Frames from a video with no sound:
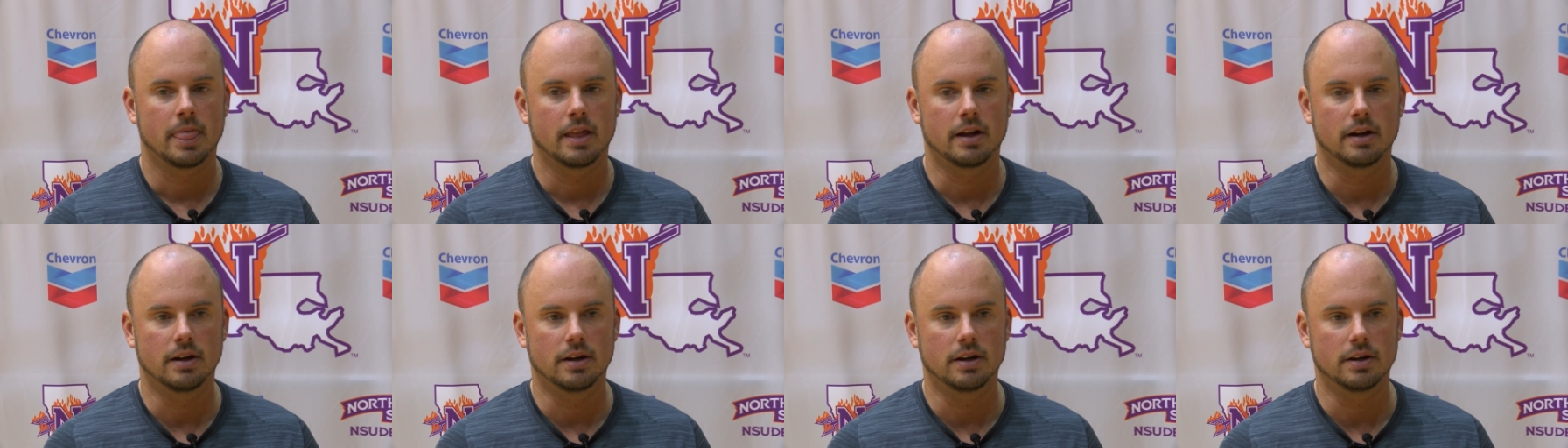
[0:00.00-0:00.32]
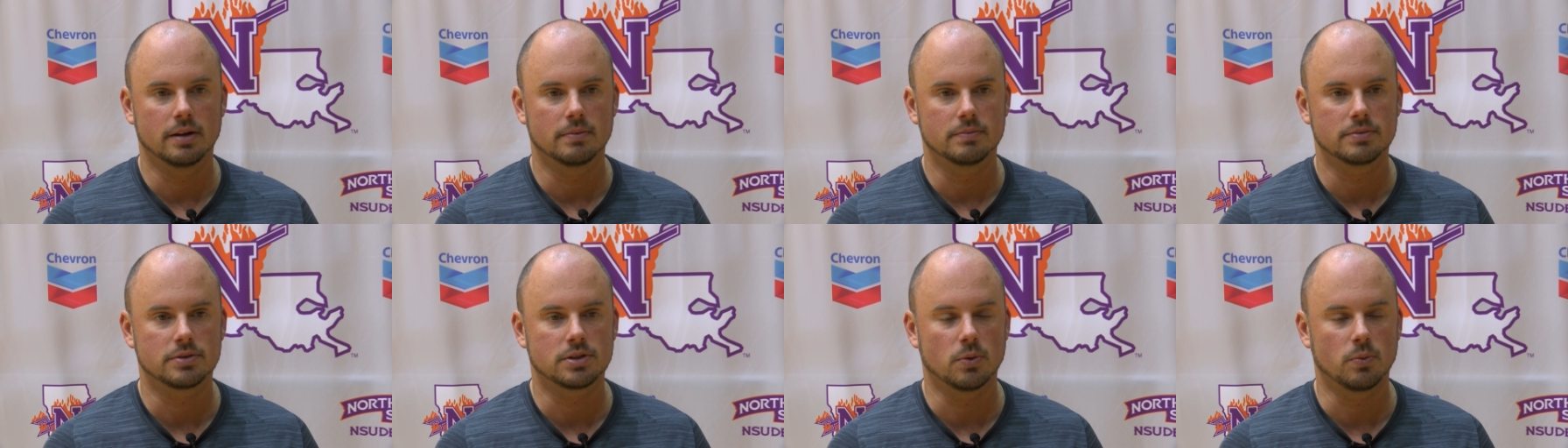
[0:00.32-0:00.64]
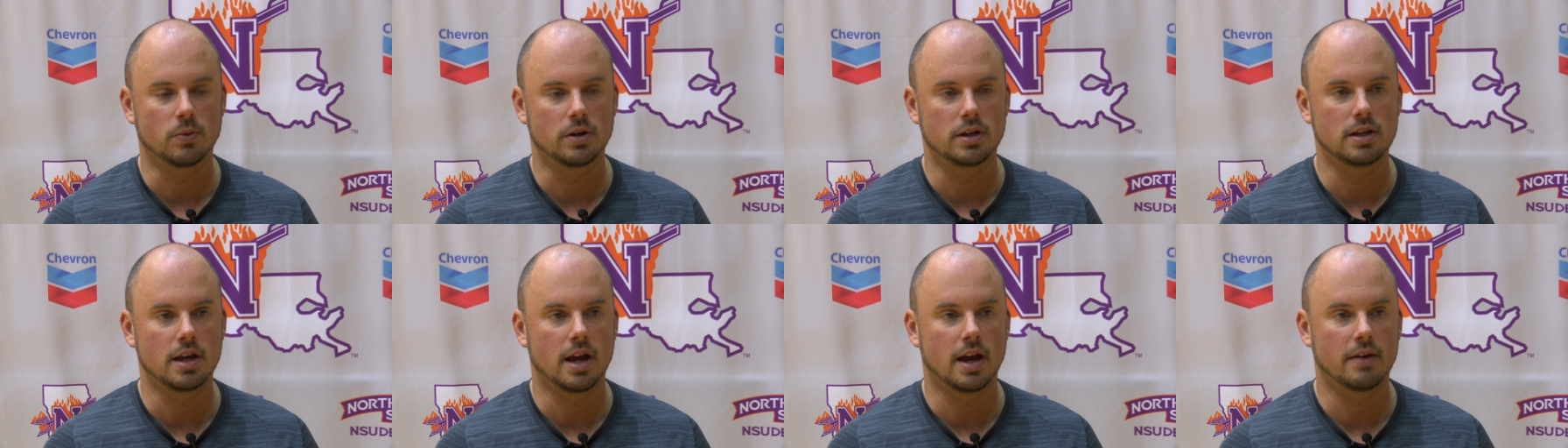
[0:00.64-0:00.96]
Um, so
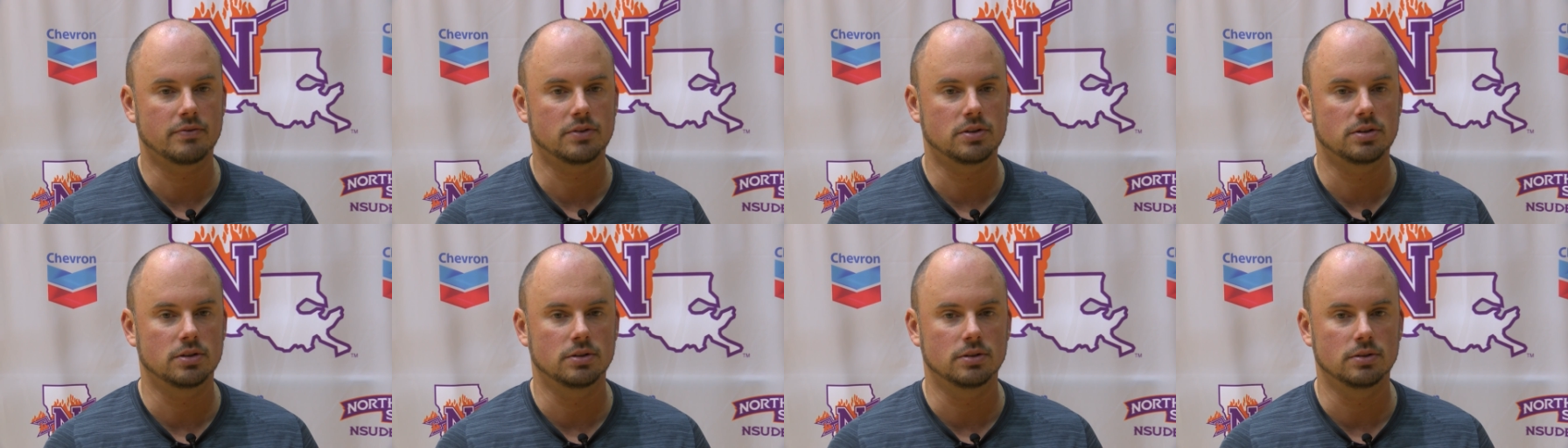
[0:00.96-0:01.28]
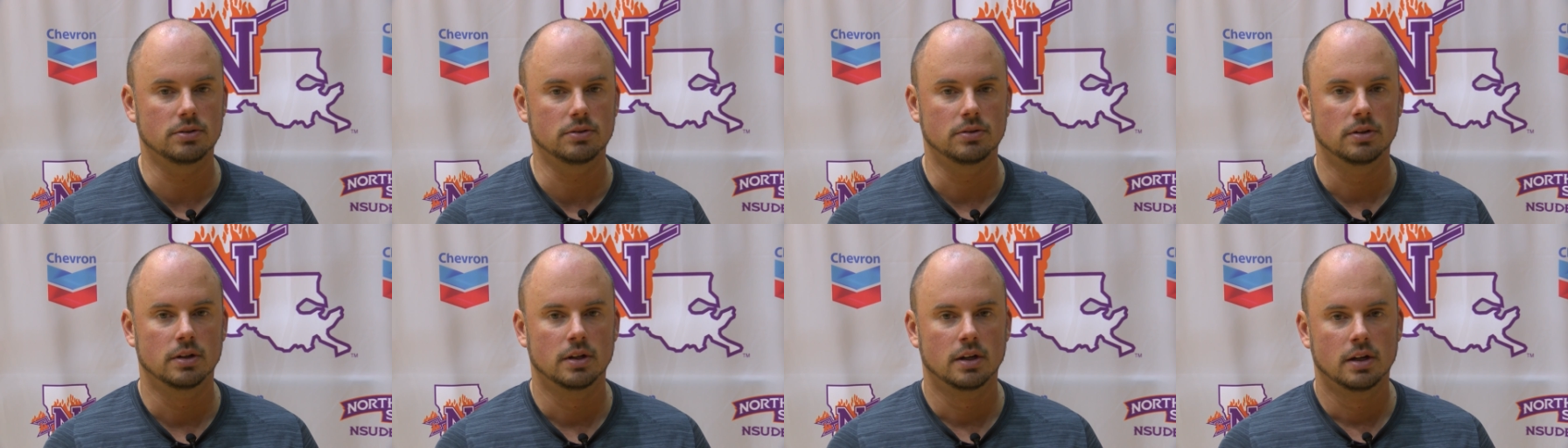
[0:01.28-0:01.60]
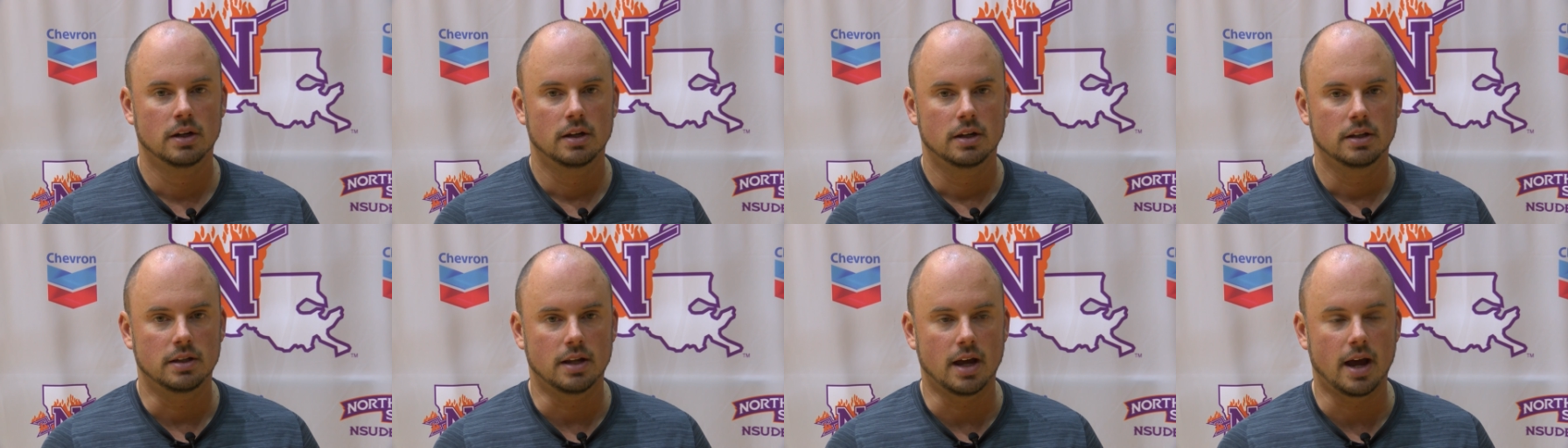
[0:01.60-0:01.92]
we would have to
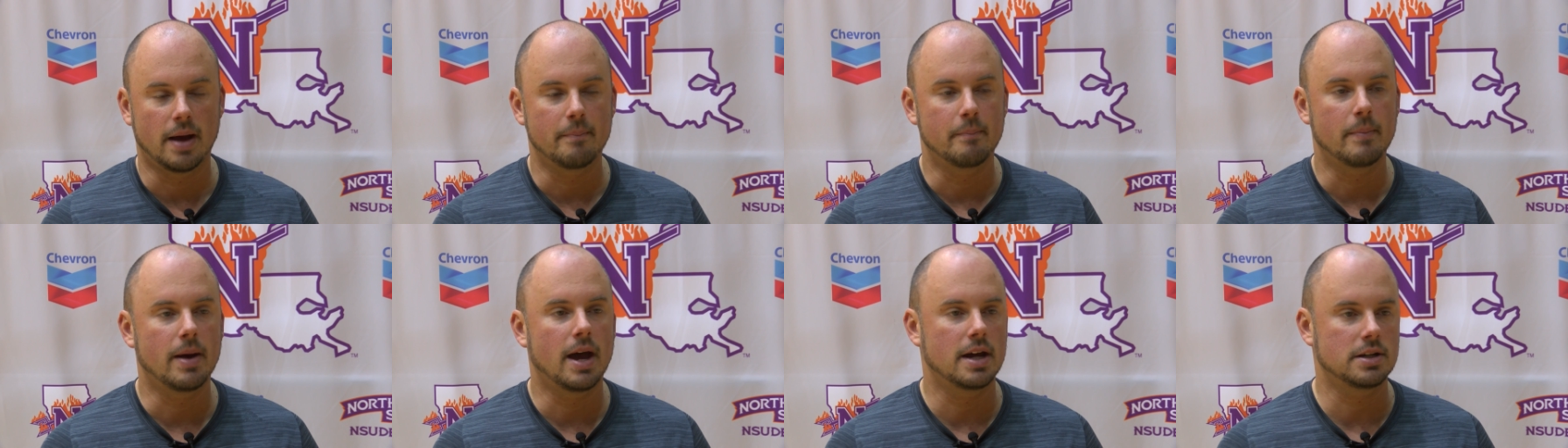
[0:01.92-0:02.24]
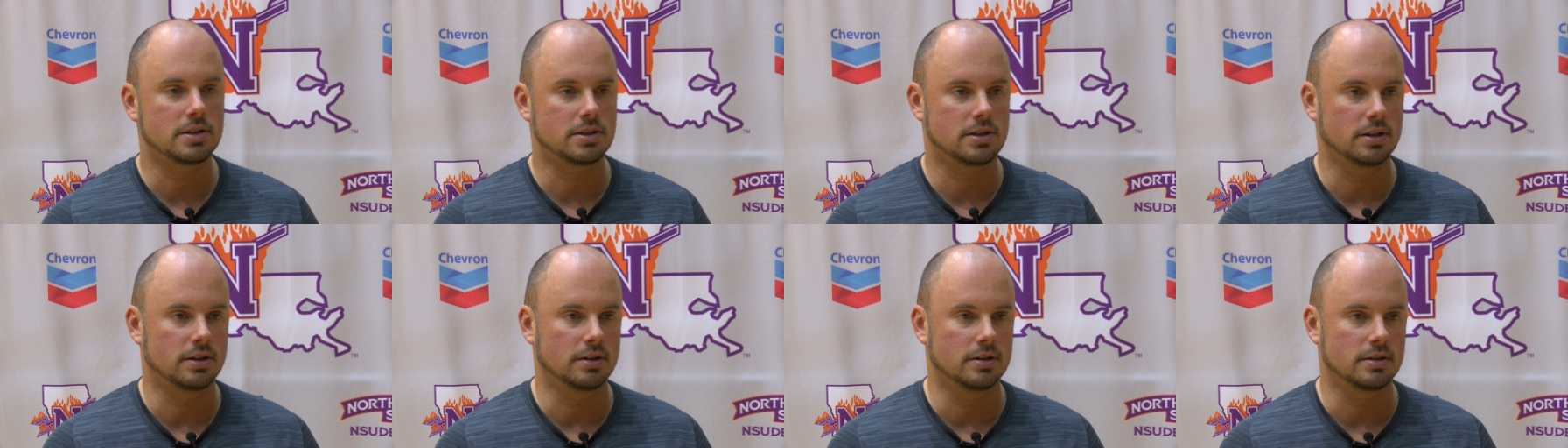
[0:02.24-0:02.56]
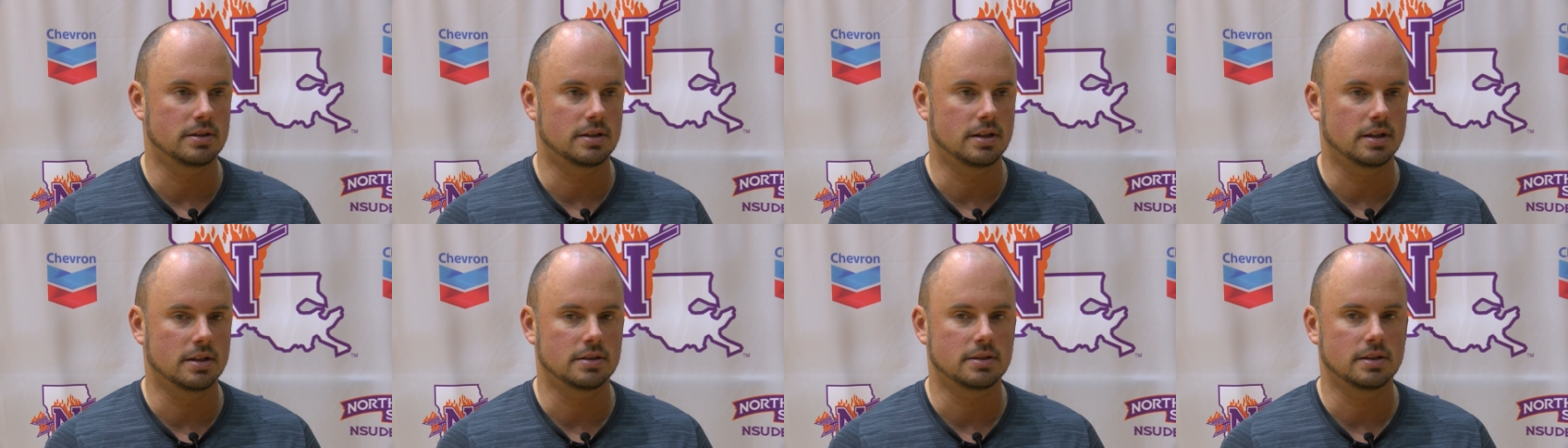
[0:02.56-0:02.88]
not match their
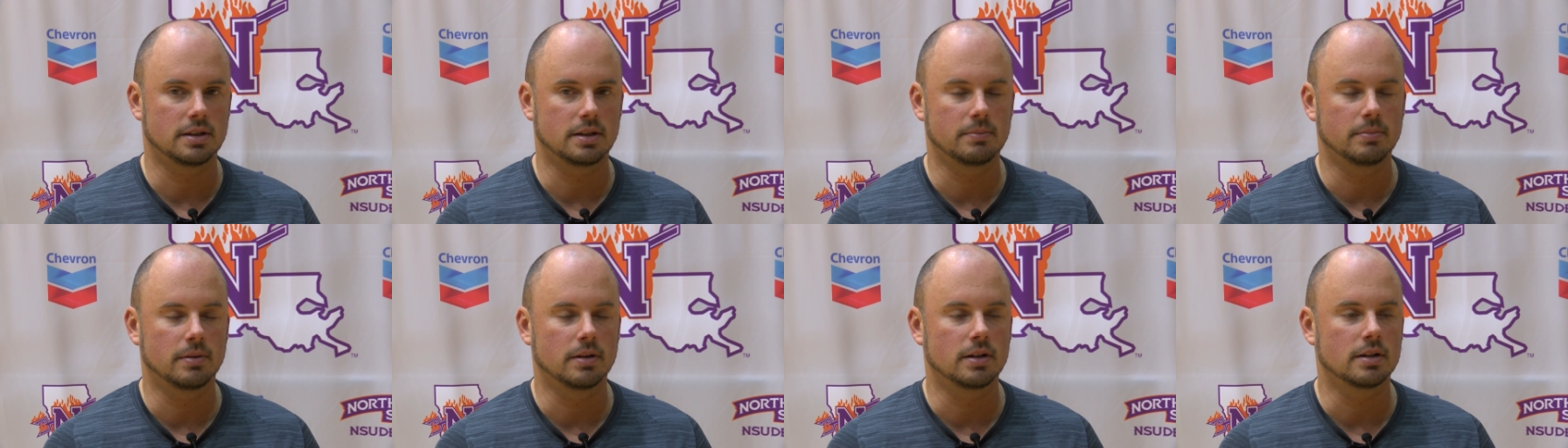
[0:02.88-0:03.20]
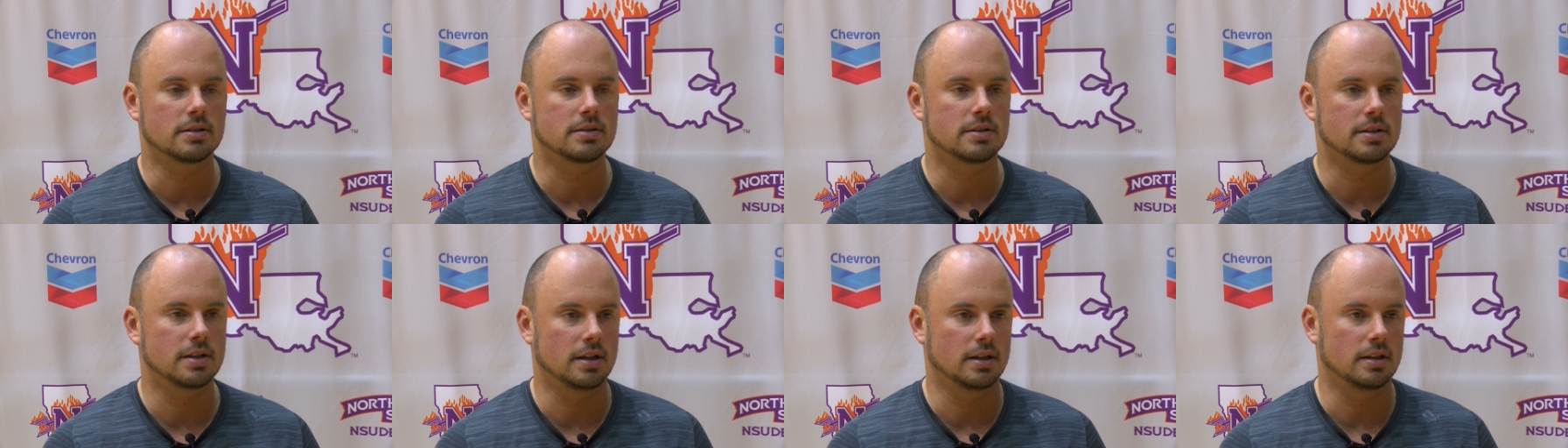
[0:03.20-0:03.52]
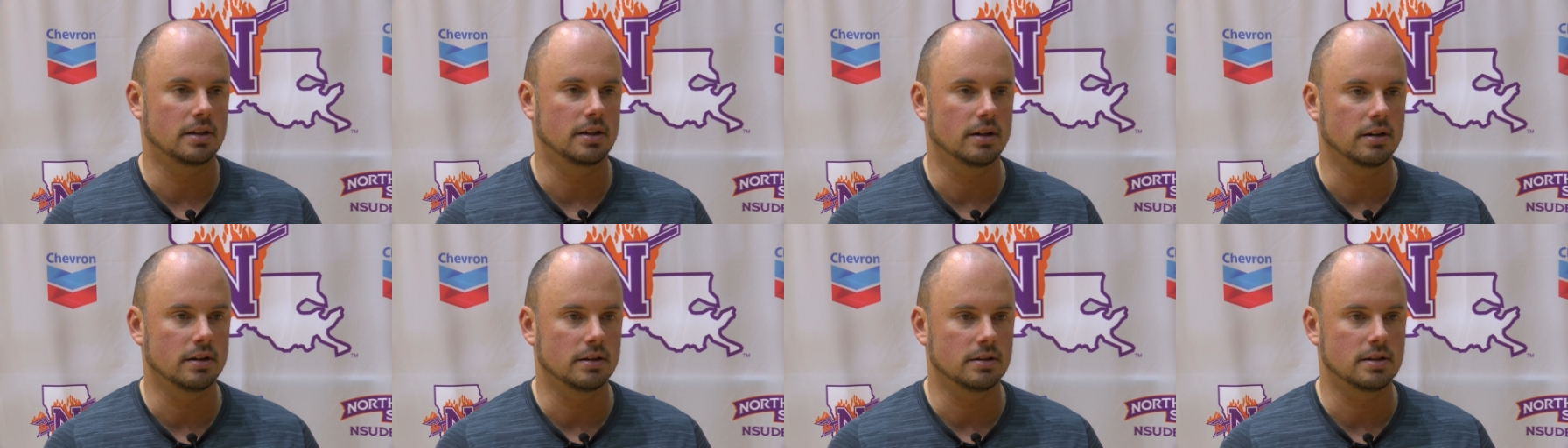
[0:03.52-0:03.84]
intensity, but
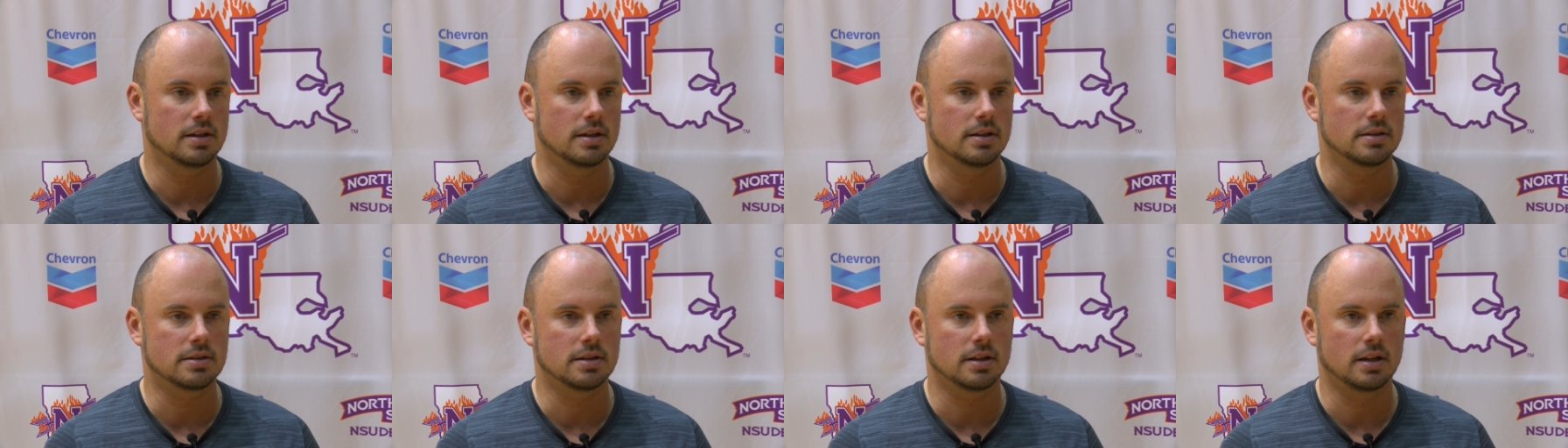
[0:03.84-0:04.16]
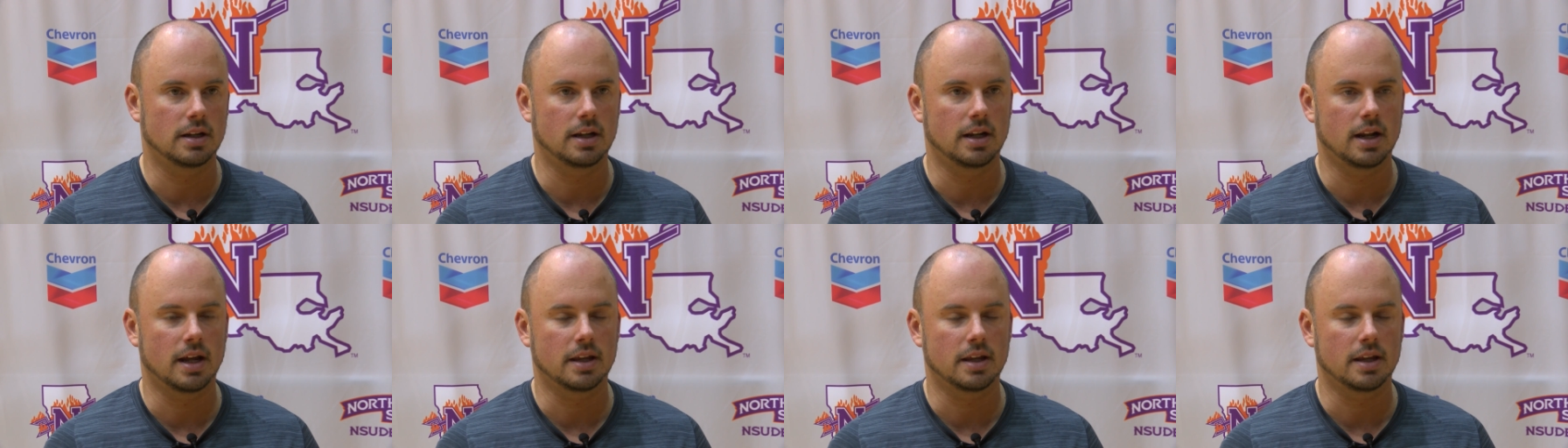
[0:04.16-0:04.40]
exceed their intensity.